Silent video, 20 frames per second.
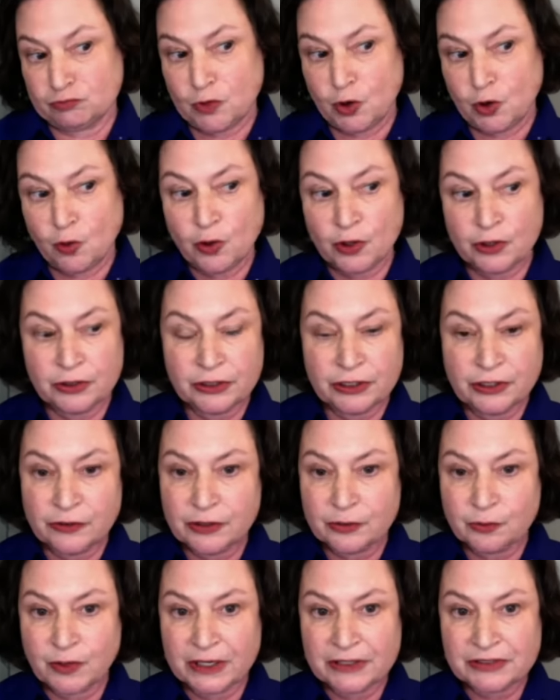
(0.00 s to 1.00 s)
ordinary
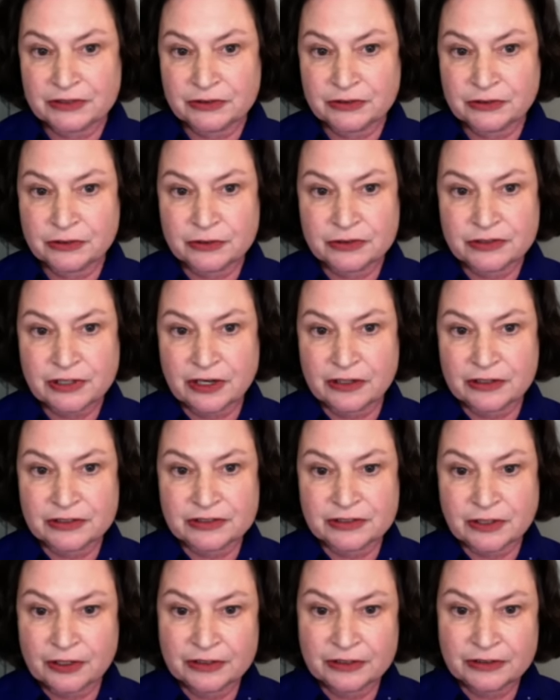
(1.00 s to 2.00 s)
Westerners are
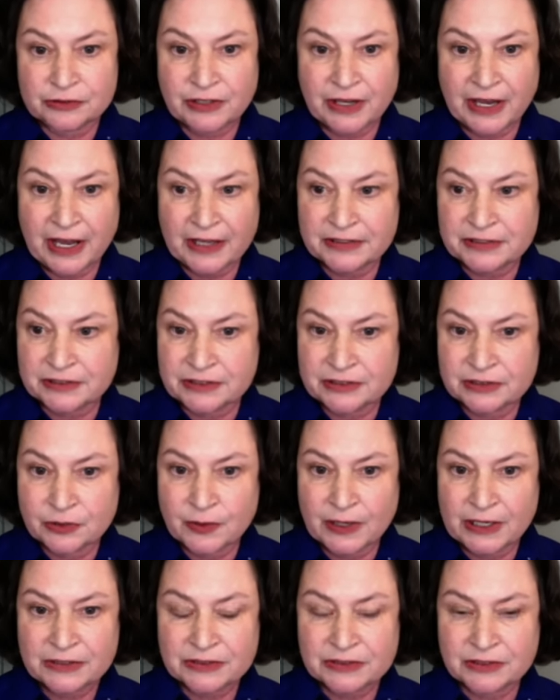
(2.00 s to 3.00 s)
starting to ask these
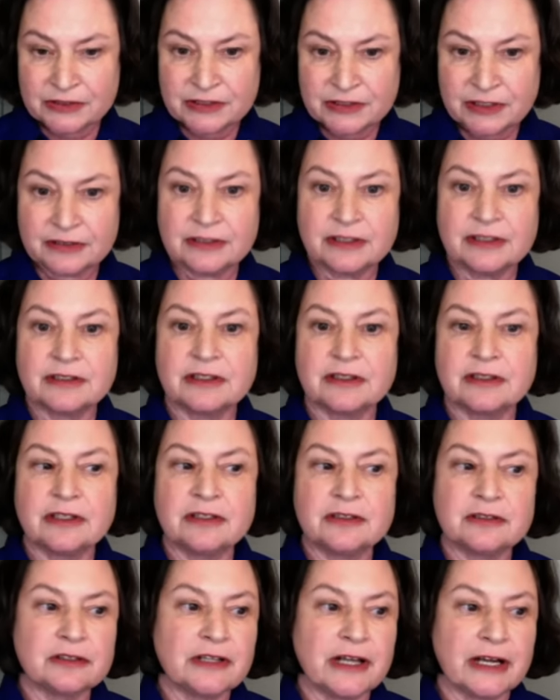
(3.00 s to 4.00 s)
questions and that
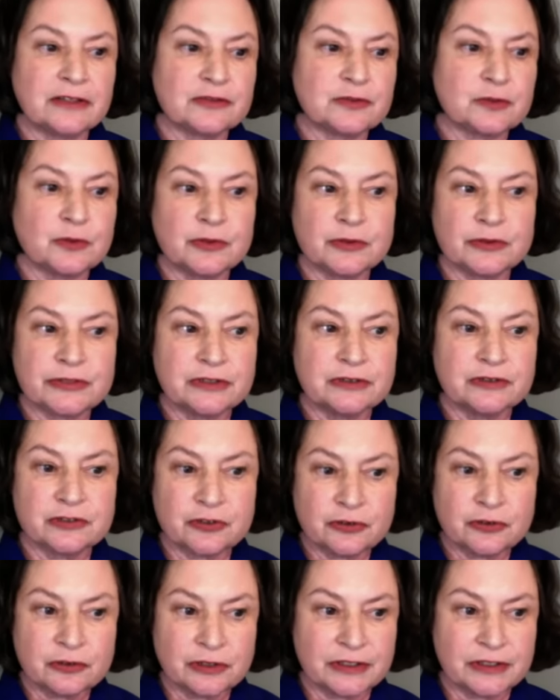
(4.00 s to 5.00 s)
intellectuals and
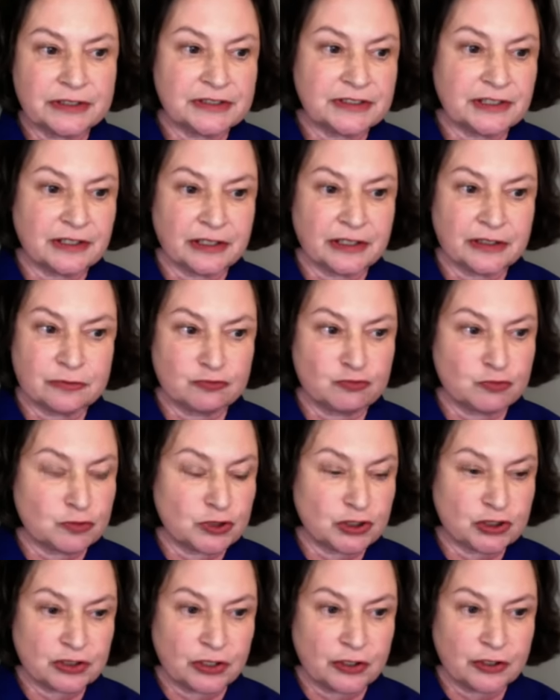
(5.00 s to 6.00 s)
journalists are
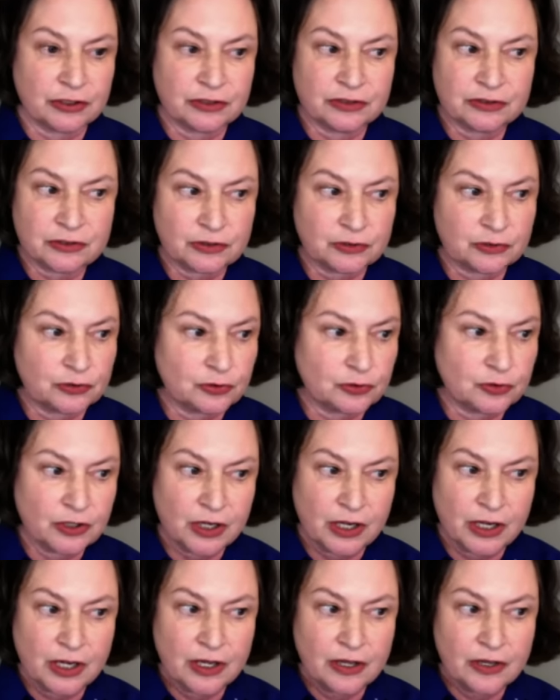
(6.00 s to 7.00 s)
starting to
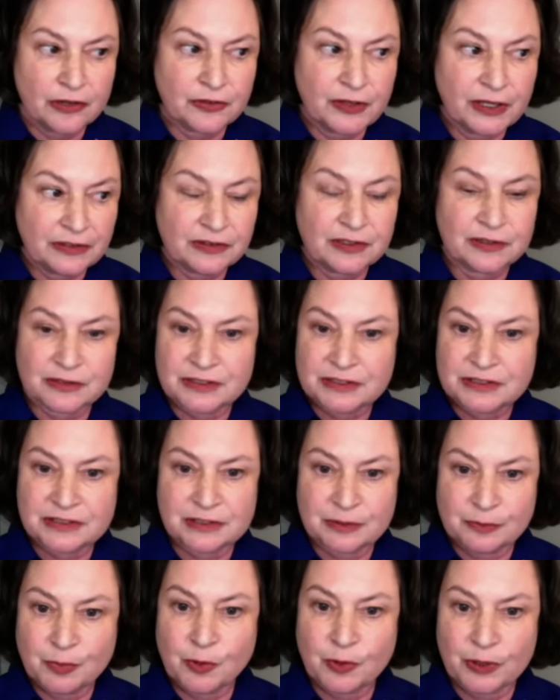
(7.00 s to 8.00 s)
think that this is
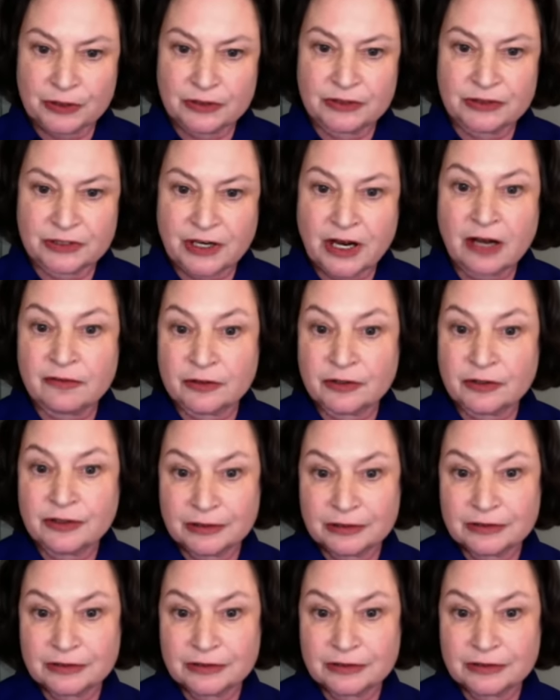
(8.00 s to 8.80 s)
important to cover.